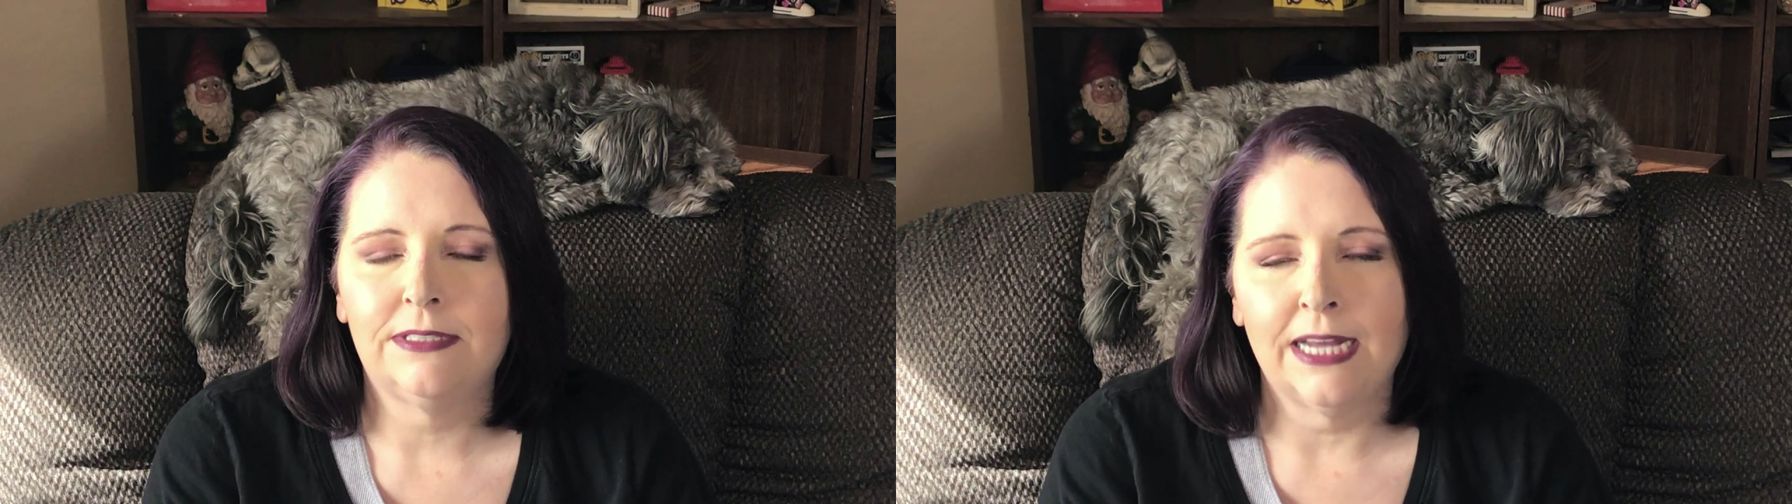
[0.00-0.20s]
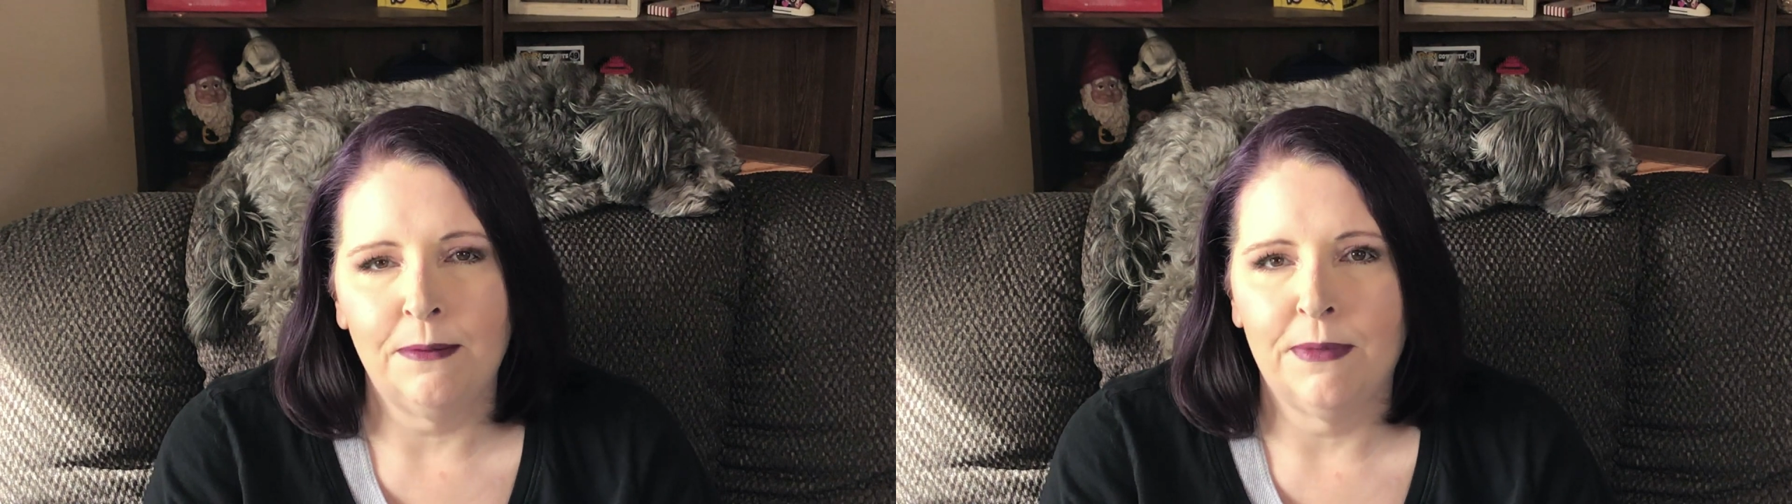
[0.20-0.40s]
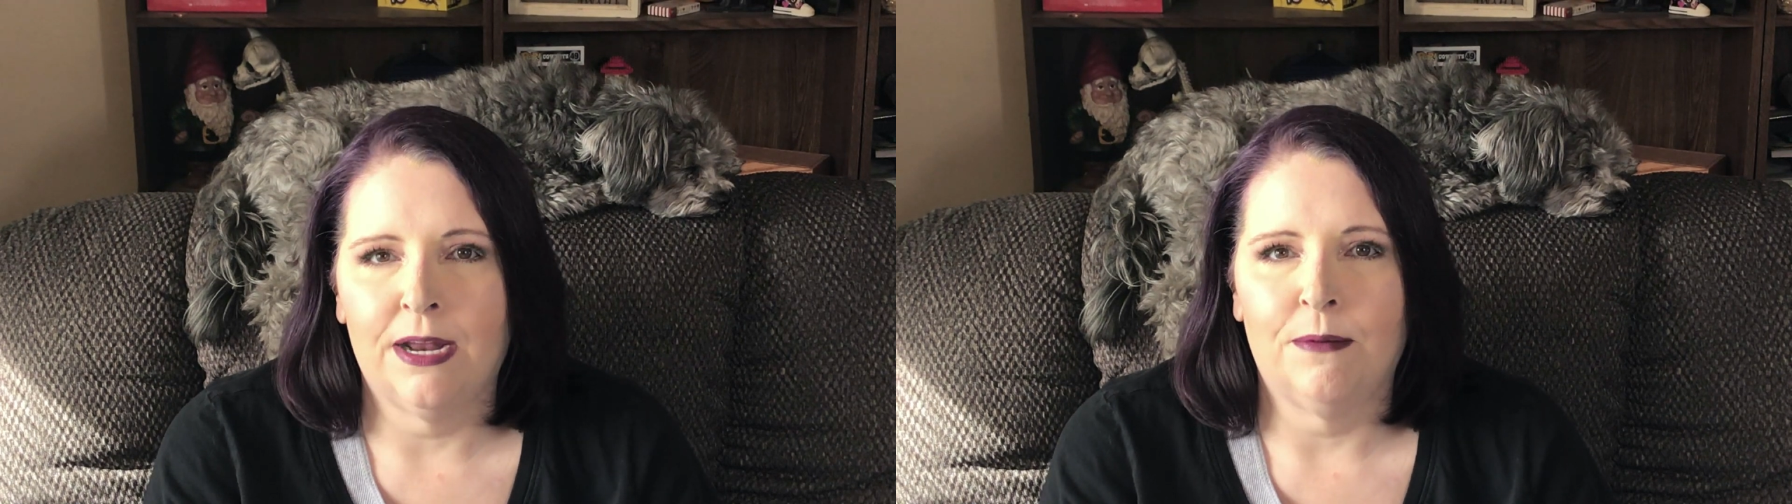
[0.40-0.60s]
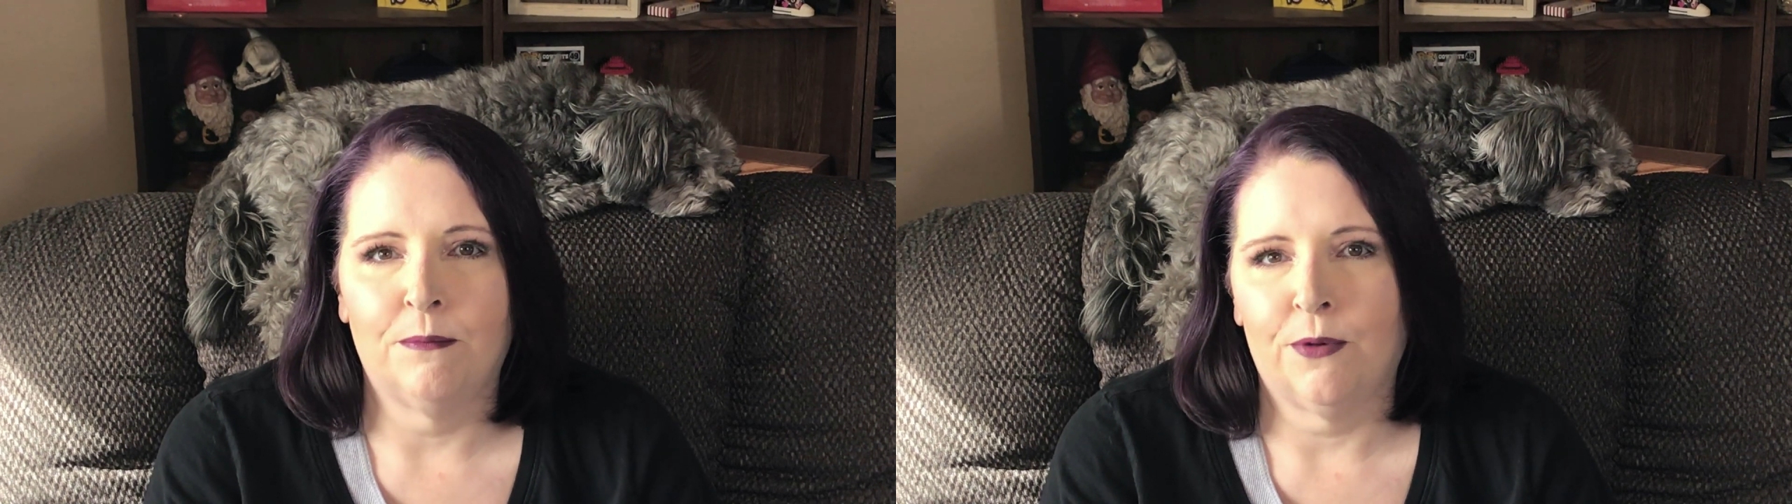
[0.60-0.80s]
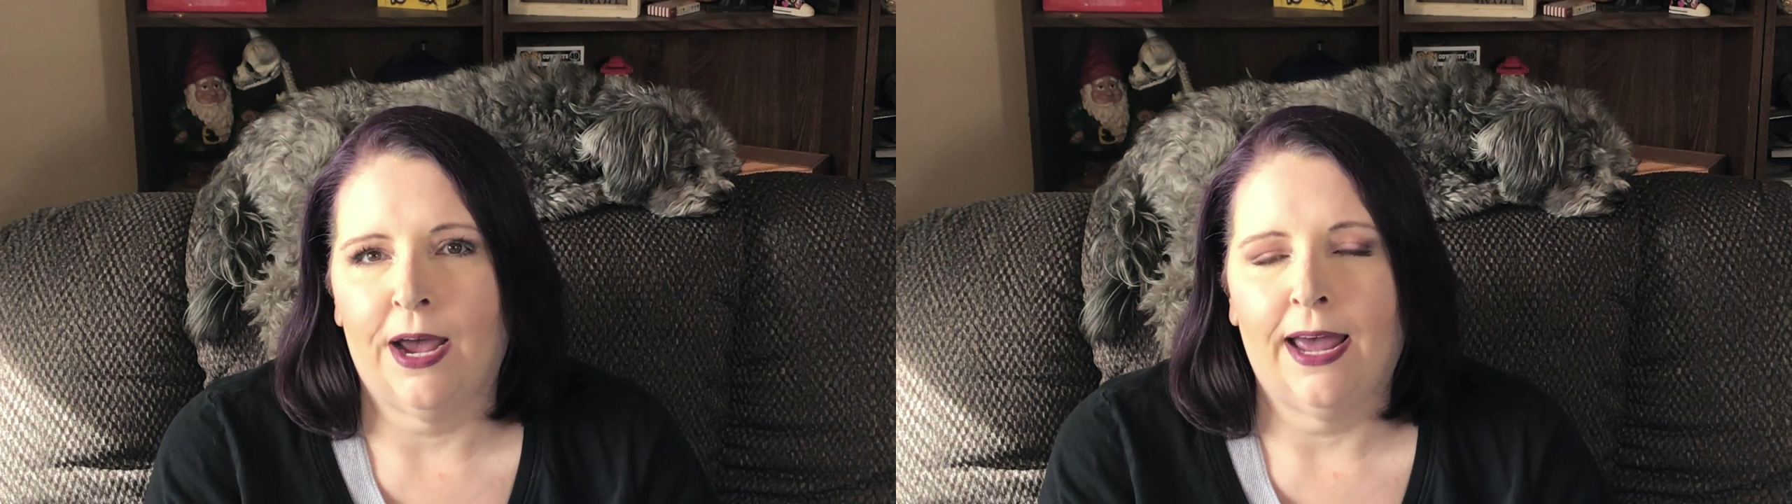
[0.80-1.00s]
10-minute
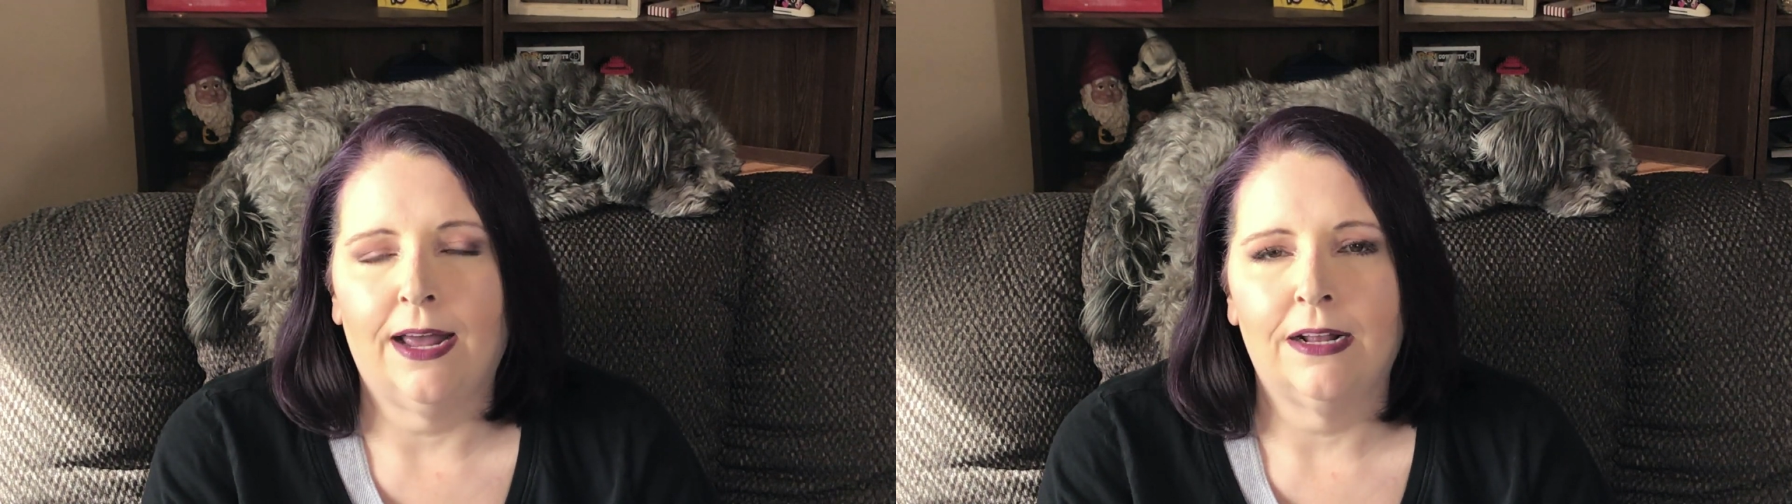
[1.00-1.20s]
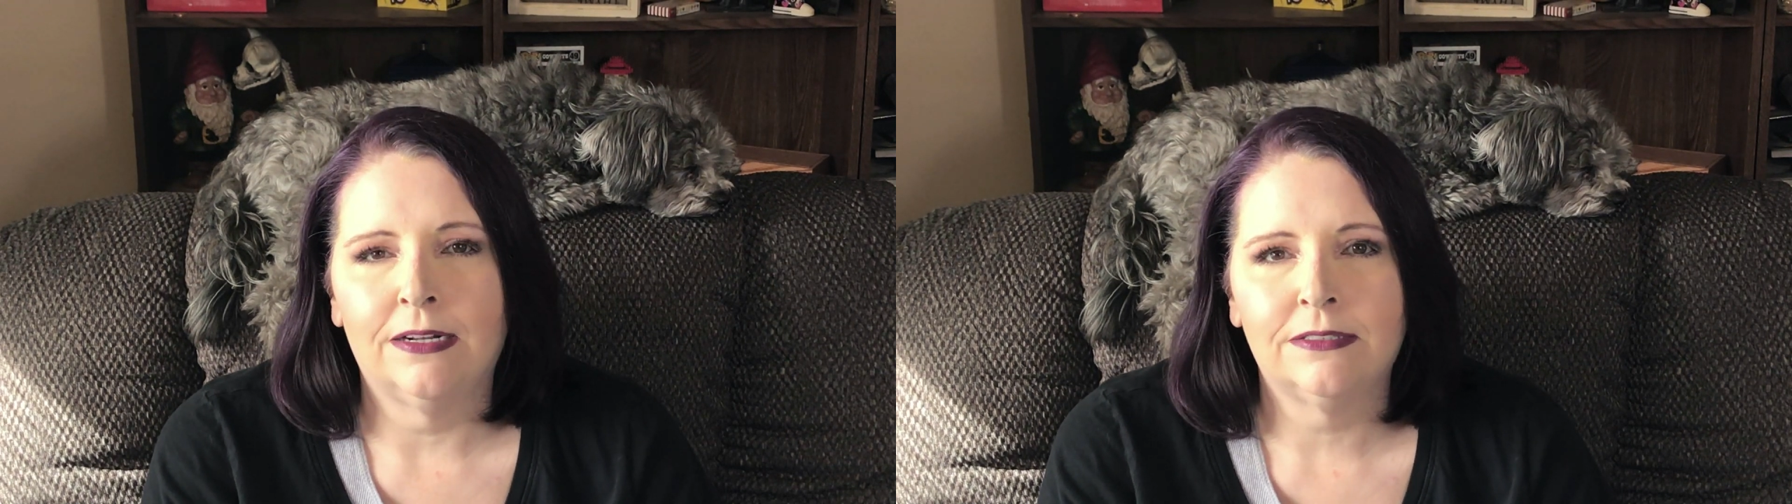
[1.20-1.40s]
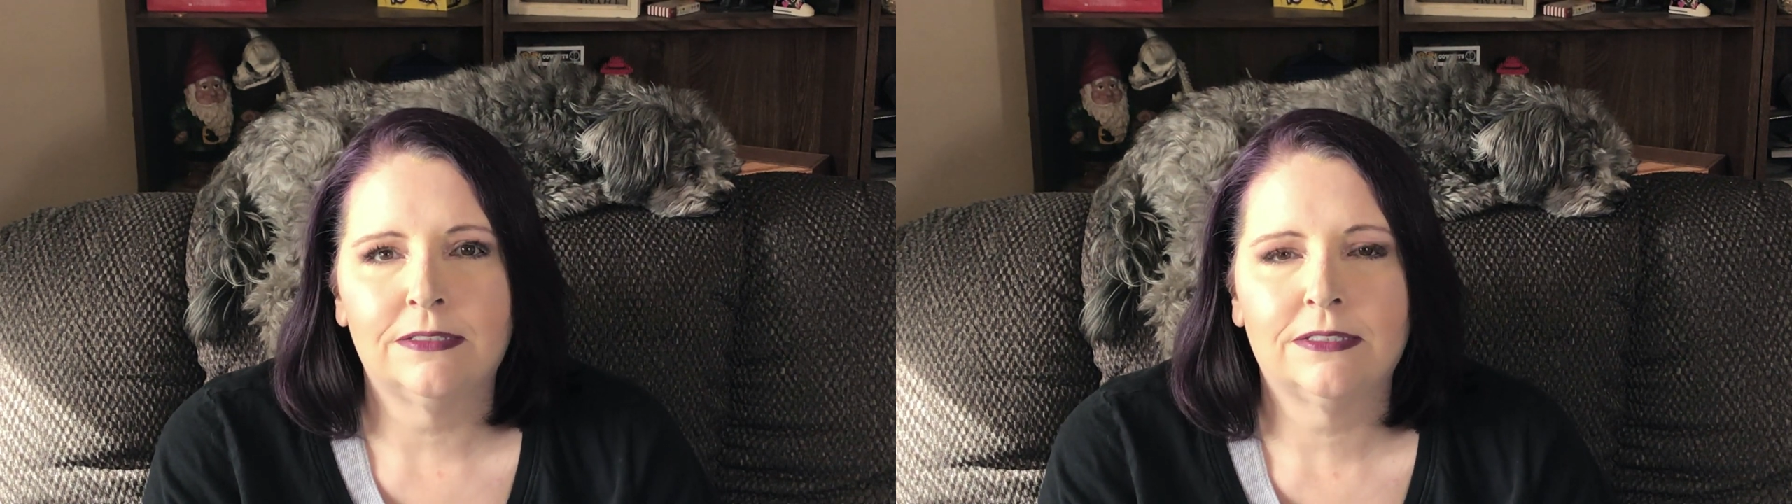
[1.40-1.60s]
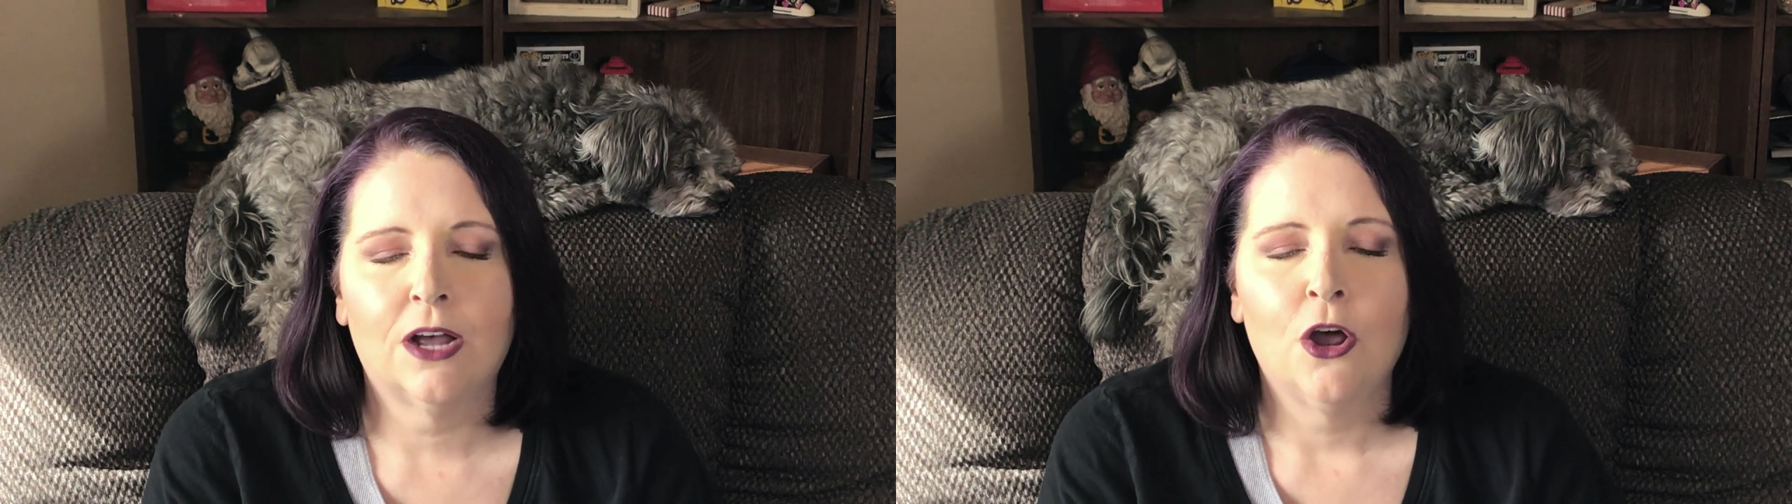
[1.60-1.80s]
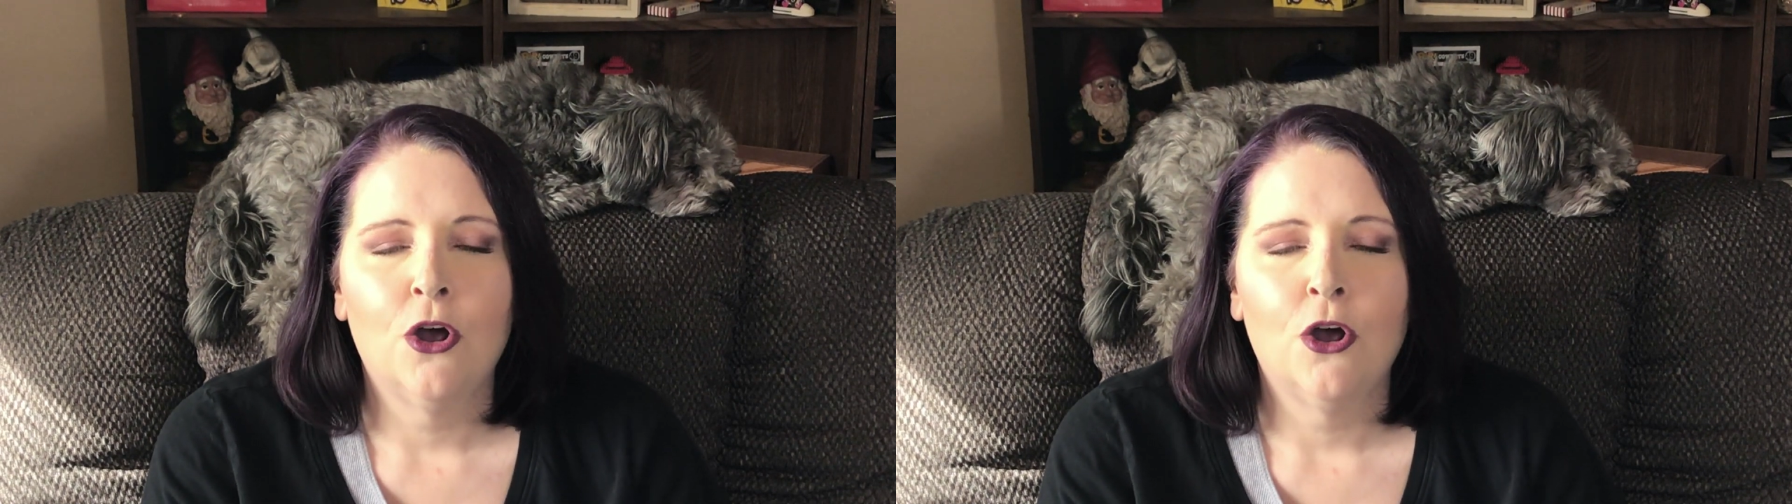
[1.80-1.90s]
breaks,